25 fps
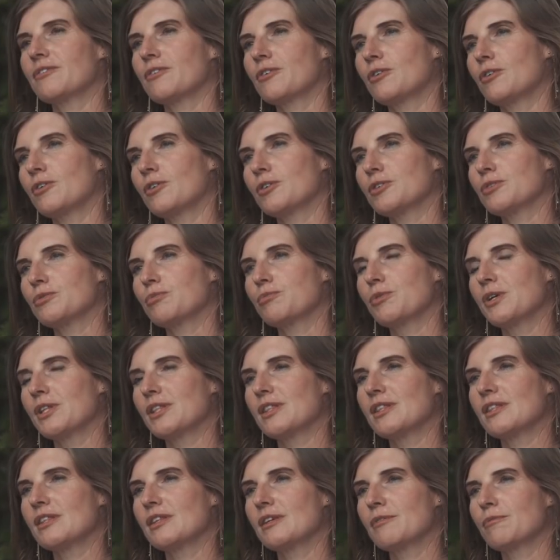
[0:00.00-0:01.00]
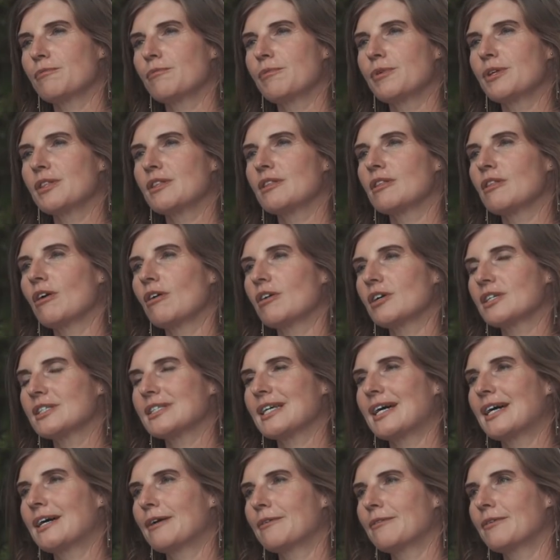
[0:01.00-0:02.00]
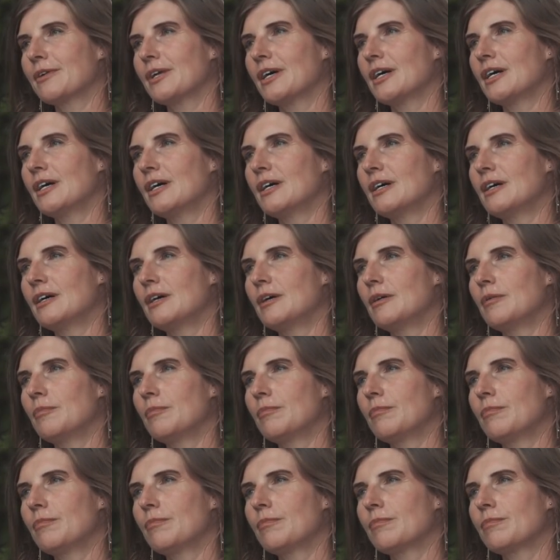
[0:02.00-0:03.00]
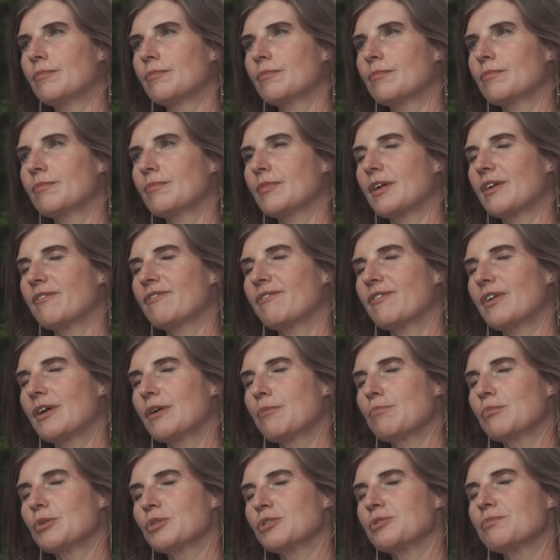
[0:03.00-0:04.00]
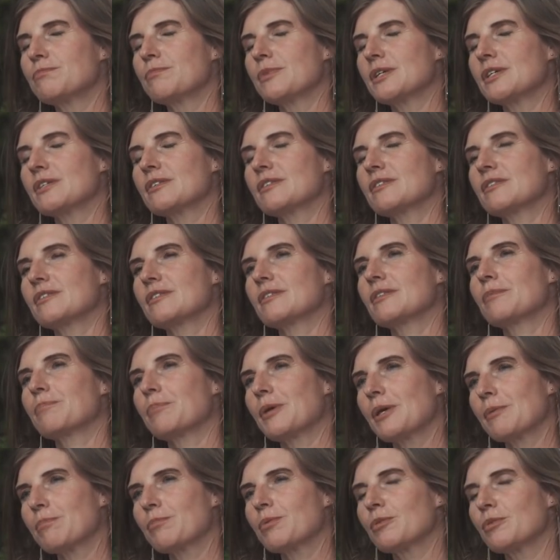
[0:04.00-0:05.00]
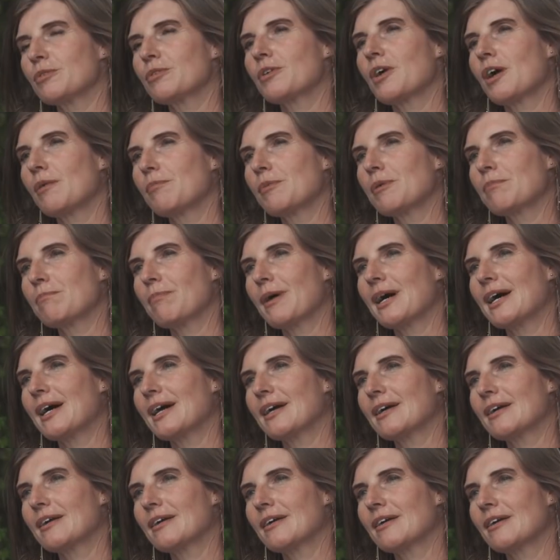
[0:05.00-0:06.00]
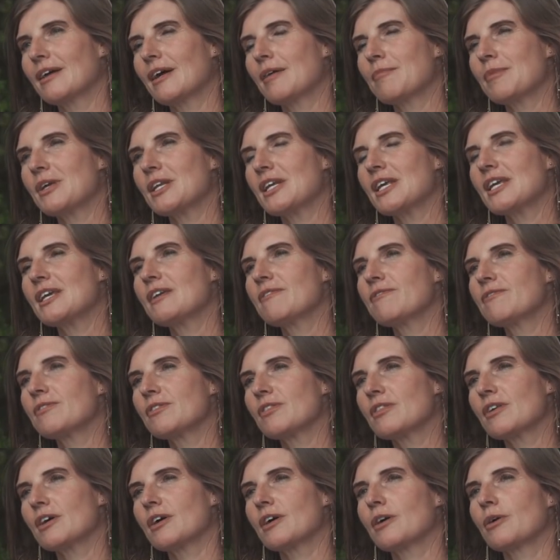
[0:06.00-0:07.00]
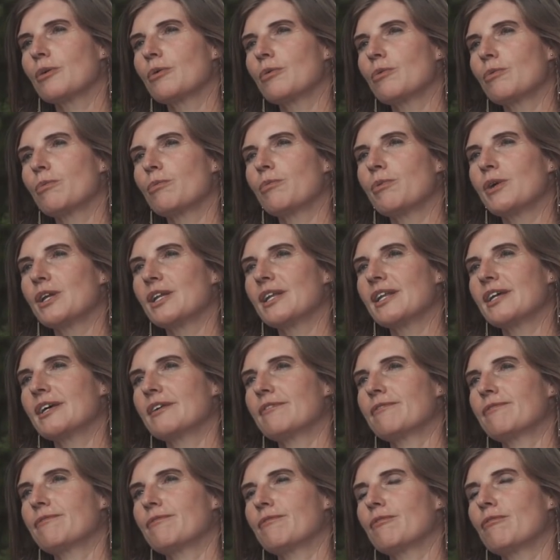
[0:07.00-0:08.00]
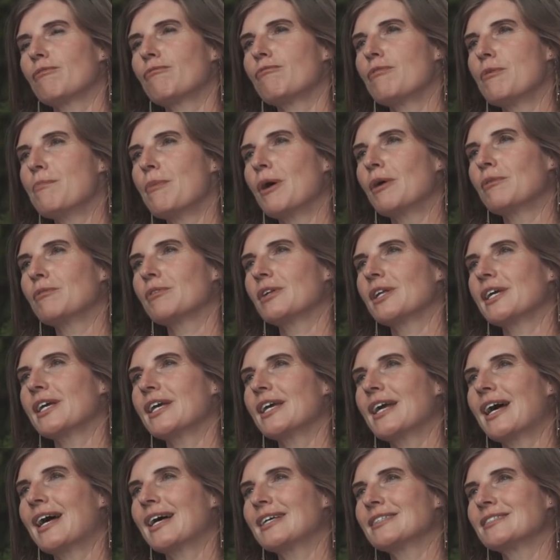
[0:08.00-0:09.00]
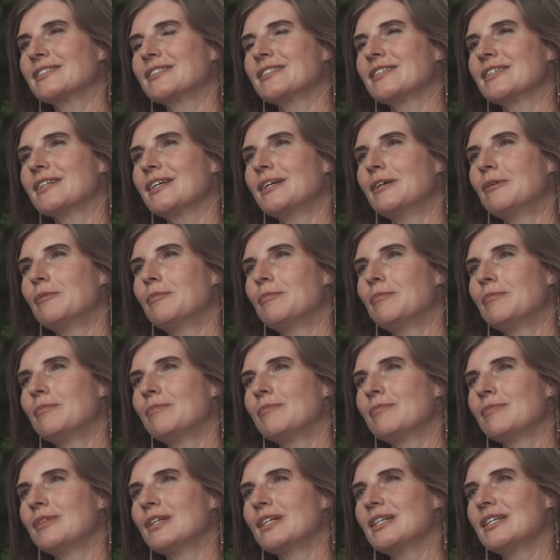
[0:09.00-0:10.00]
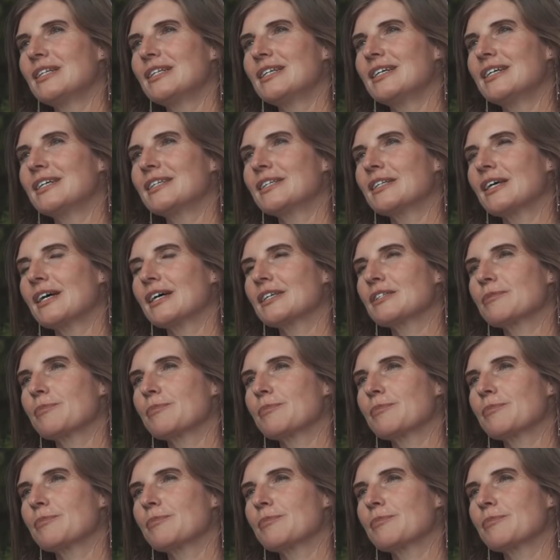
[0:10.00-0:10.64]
of course, with lockdown. I've very much missed the people coming back. I mean, even though we live remotely and I